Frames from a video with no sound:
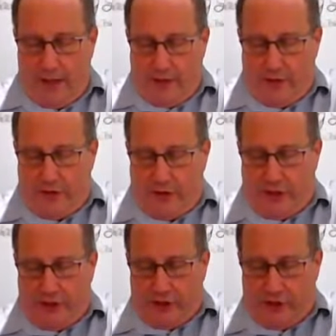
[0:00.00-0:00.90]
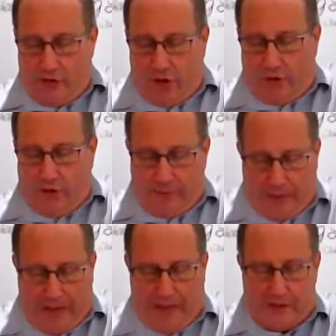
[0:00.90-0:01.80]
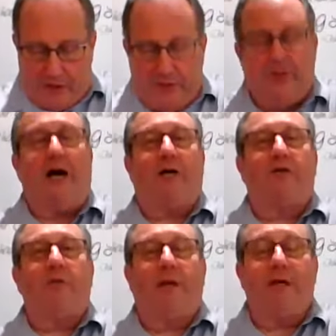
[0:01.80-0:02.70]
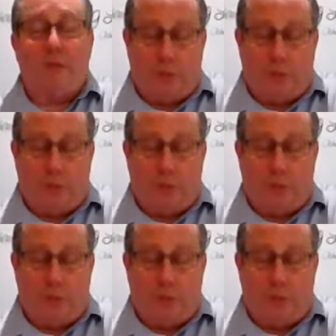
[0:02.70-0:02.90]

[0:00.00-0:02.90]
This teaching is called the apostles' doctrine because